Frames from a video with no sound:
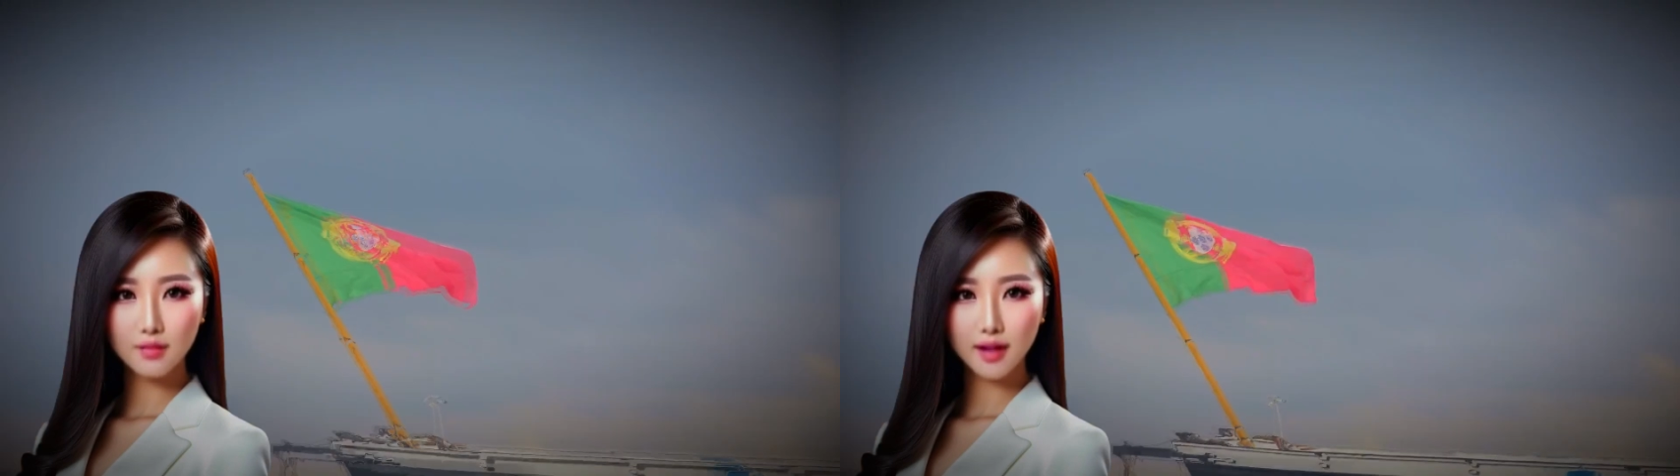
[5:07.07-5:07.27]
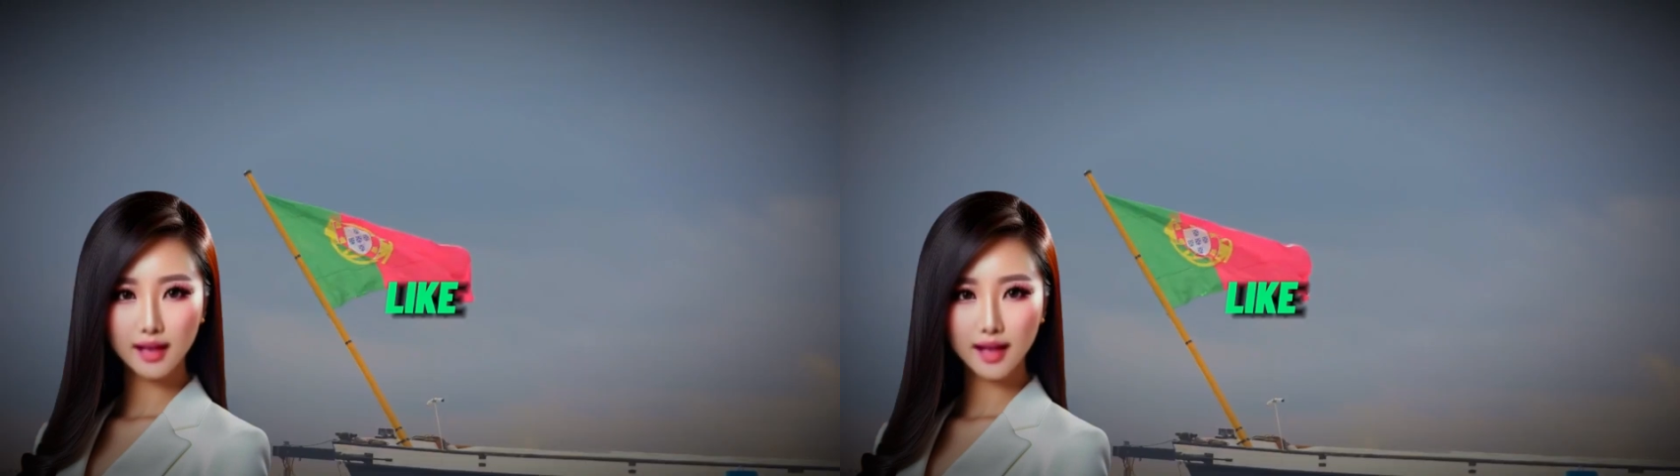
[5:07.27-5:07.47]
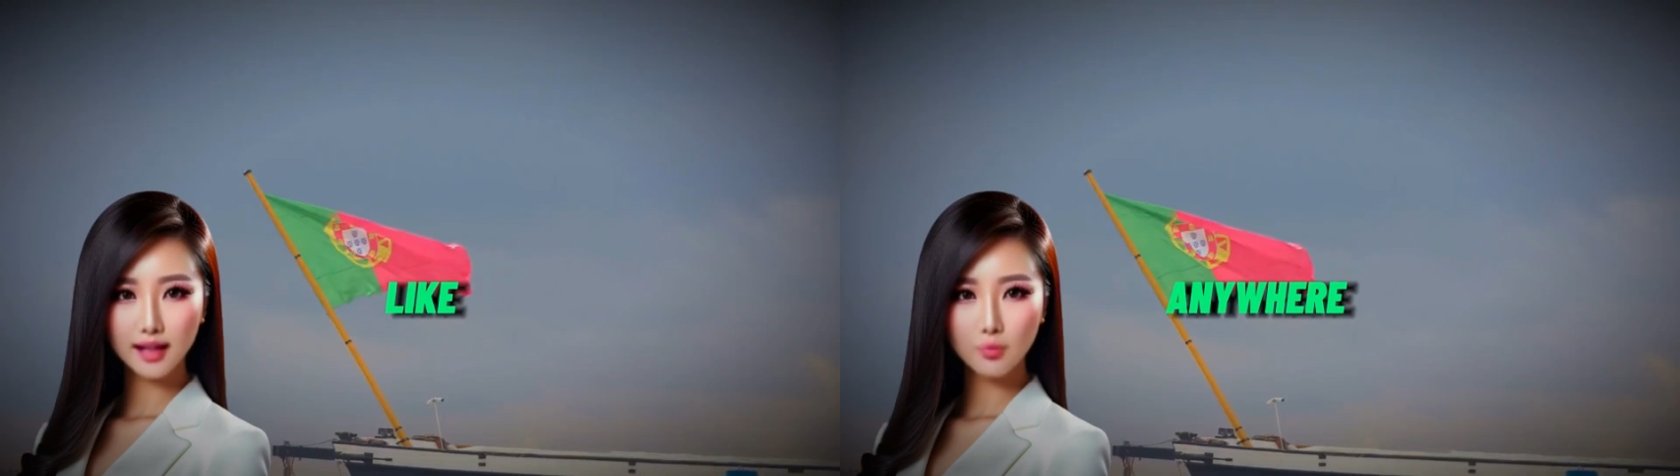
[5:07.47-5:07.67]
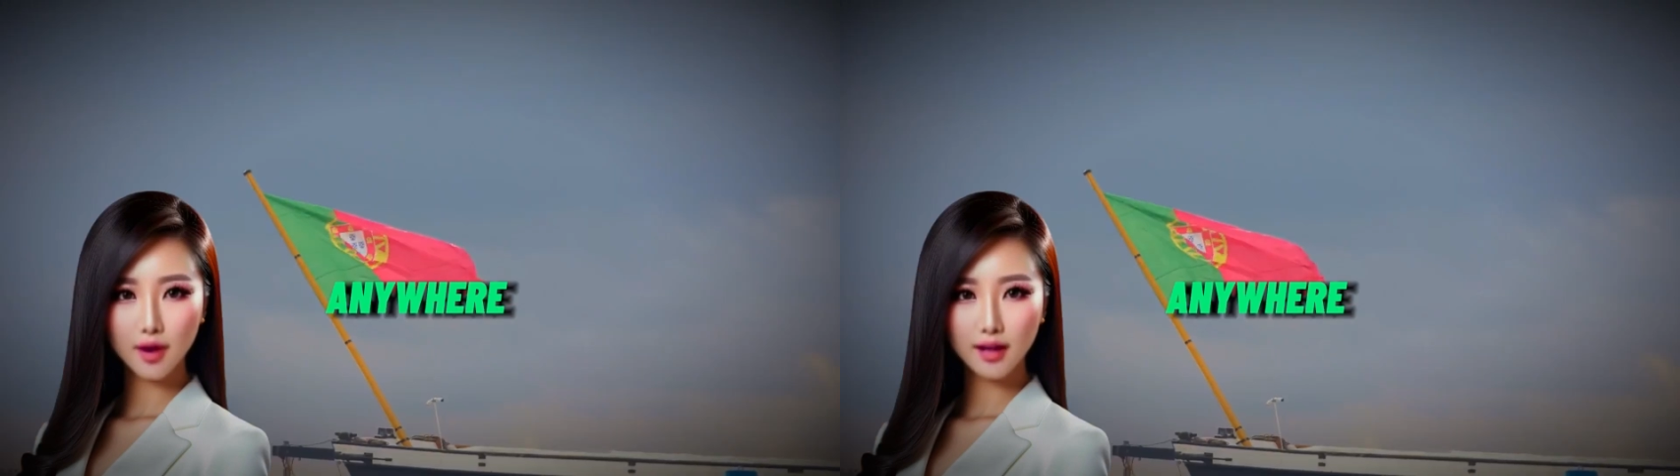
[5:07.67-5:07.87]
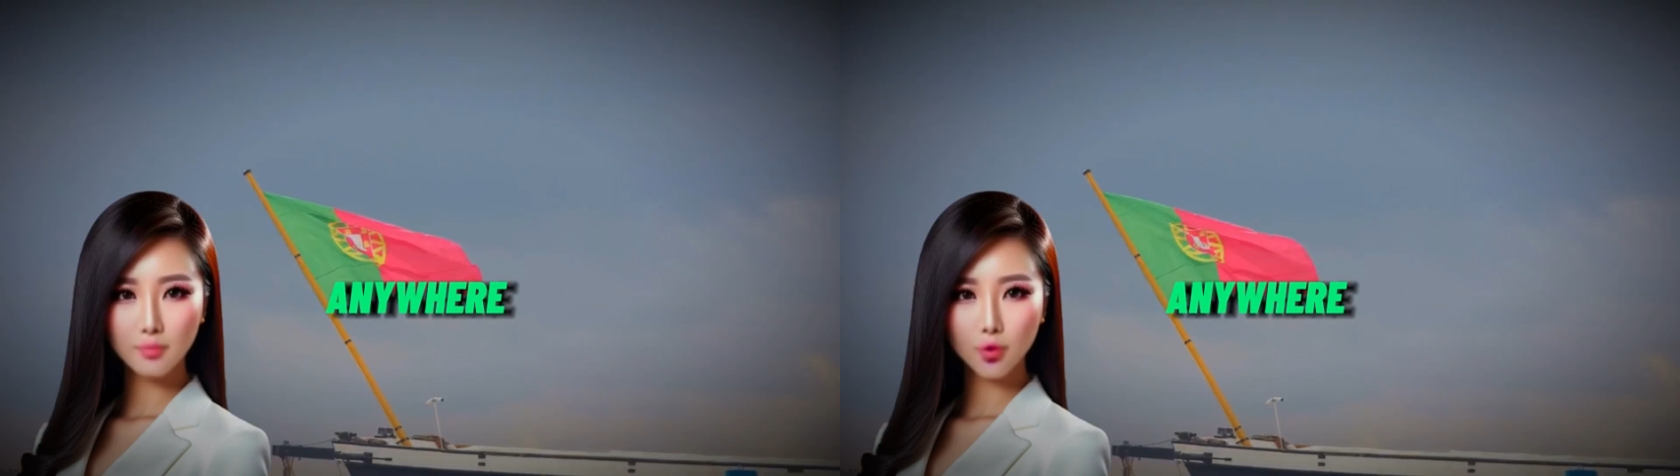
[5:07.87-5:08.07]
Like
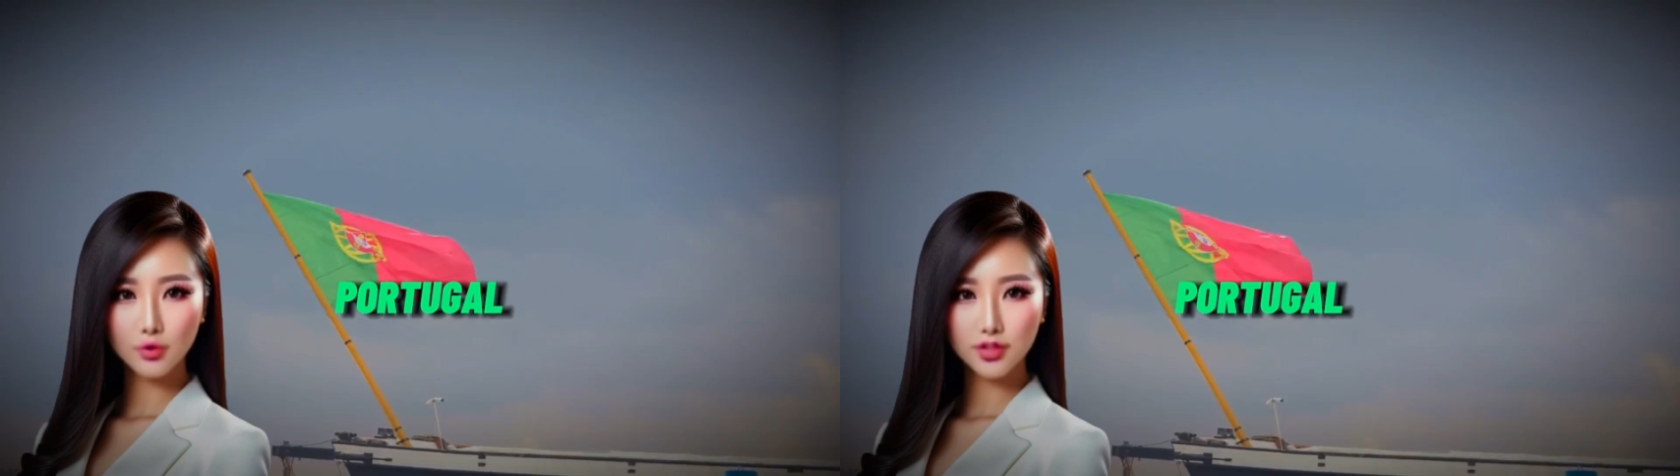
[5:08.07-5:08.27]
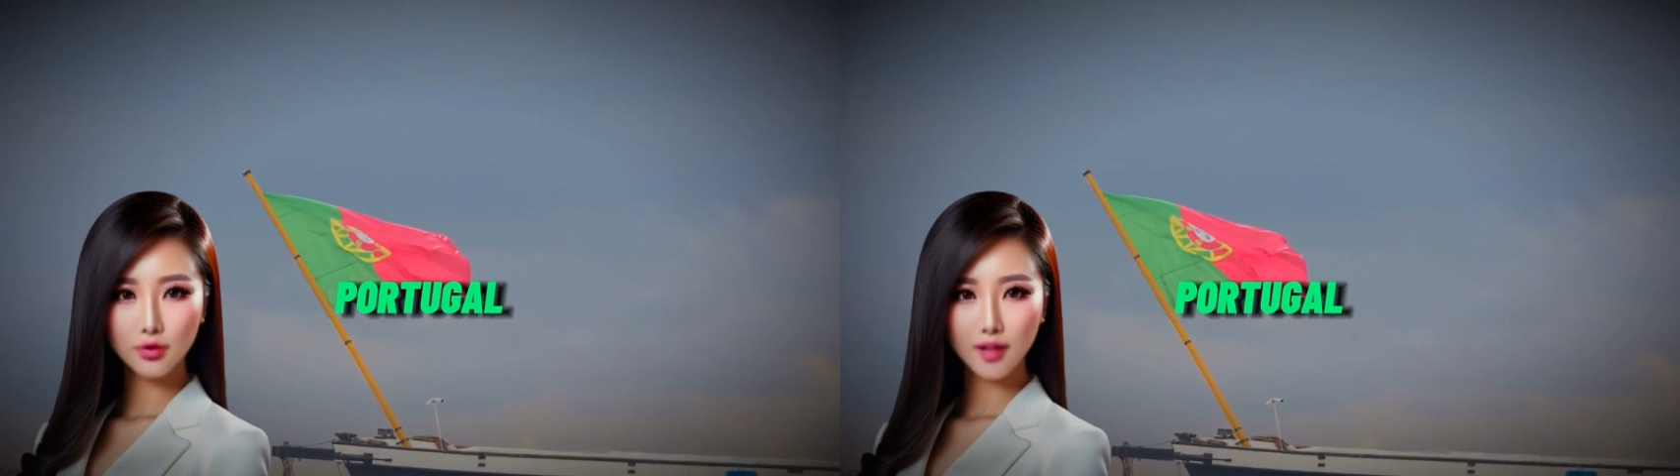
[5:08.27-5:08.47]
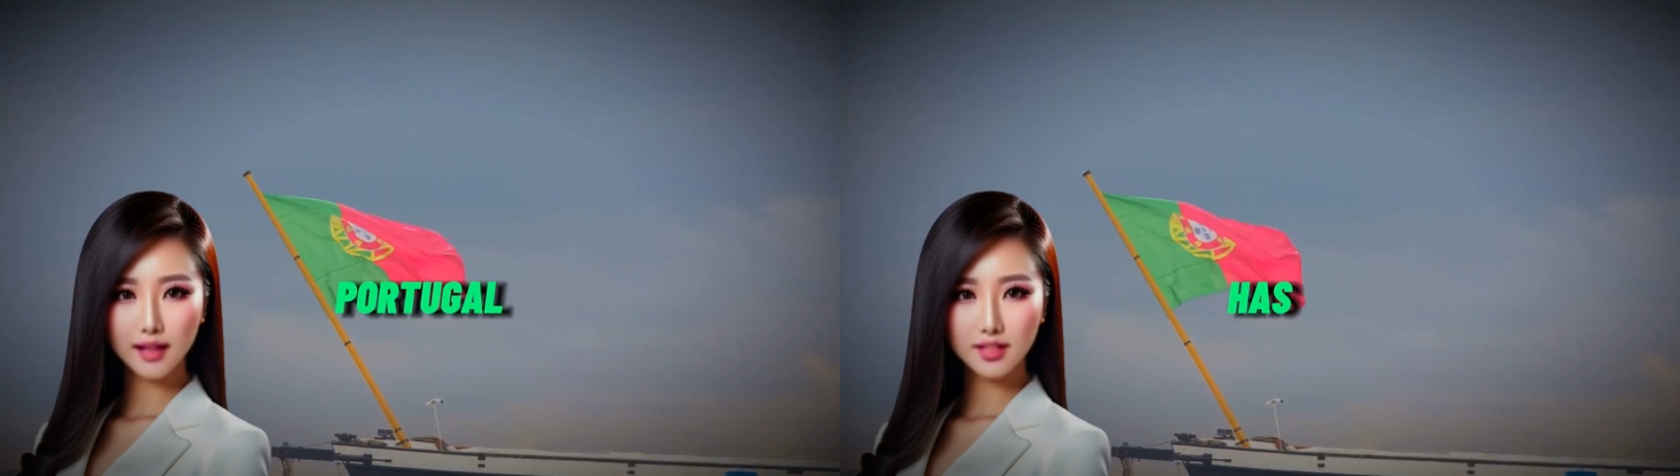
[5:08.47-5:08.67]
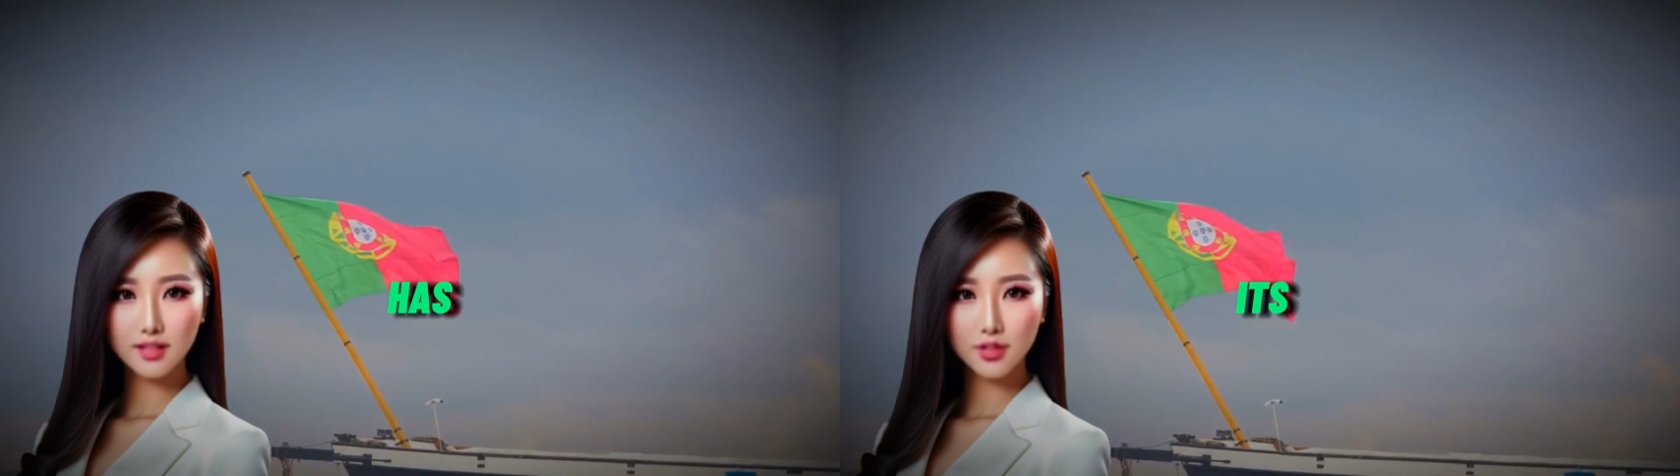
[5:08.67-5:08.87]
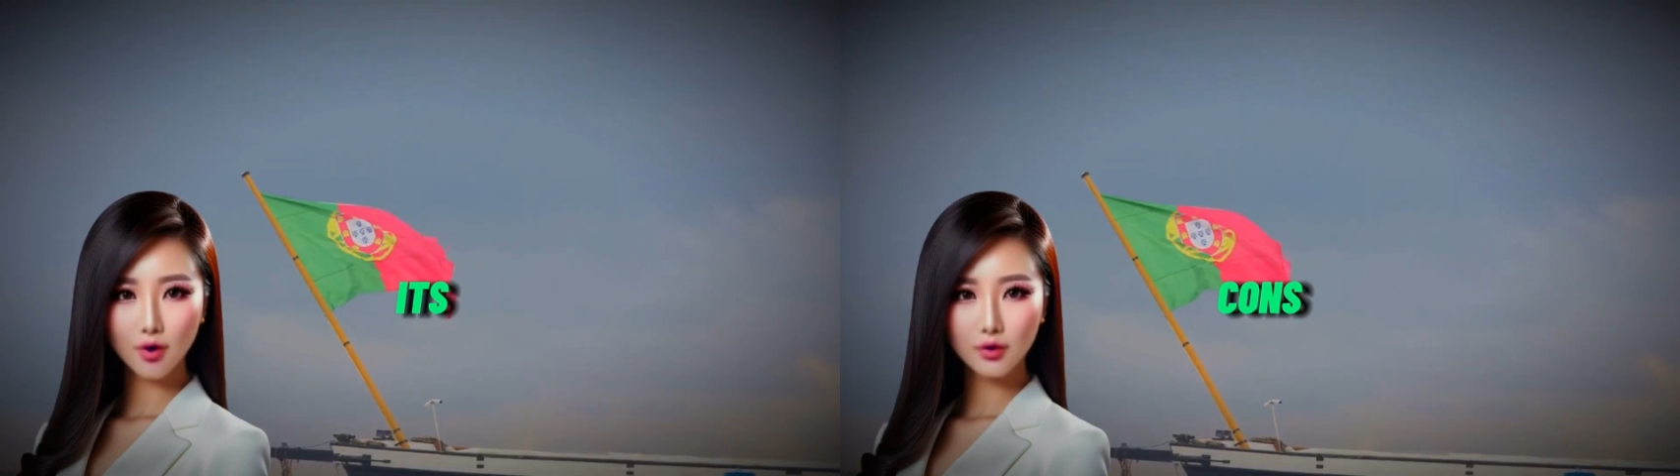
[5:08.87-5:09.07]
anywhere, Portugal has
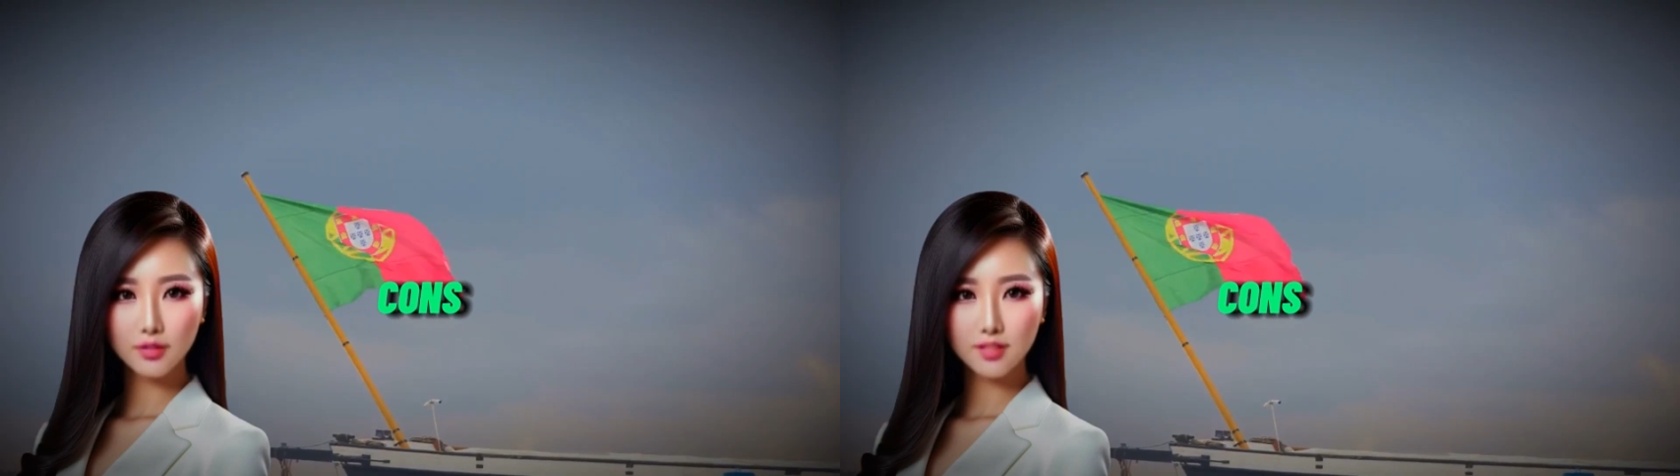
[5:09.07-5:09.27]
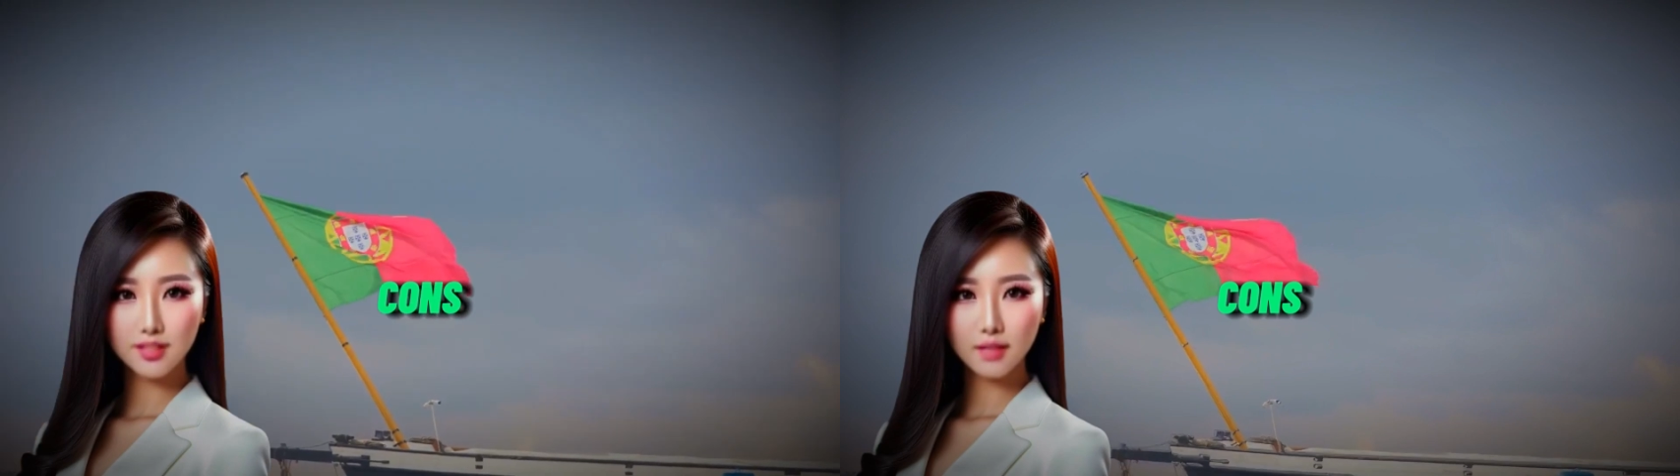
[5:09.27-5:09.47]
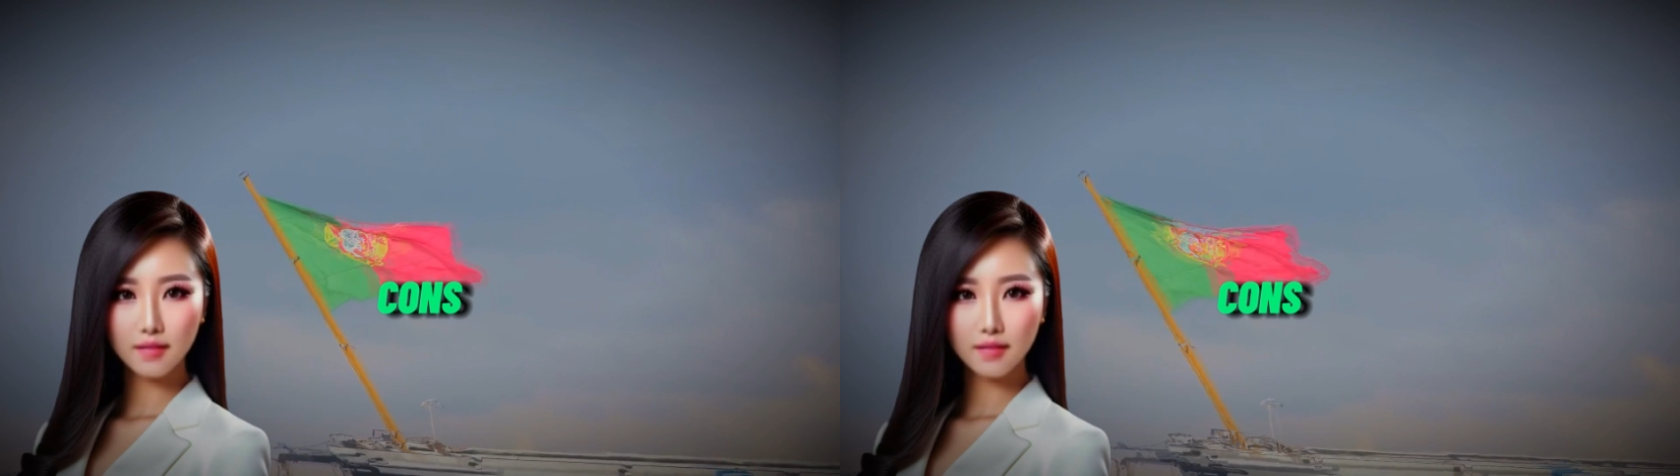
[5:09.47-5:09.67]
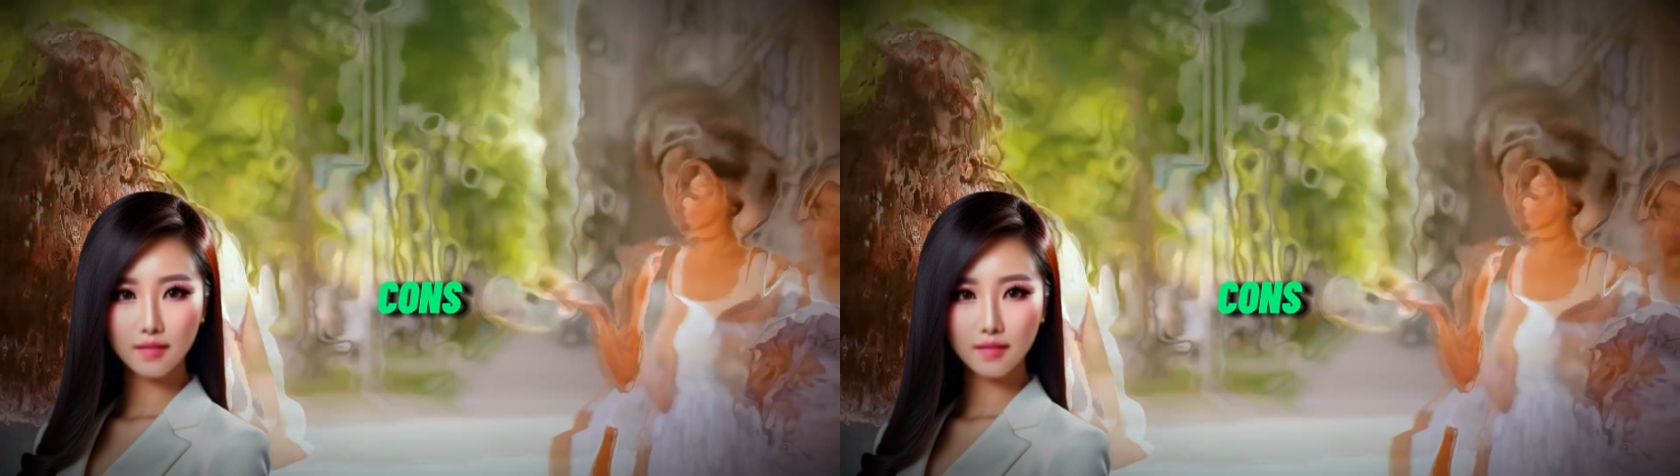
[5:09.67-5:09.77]
its cons.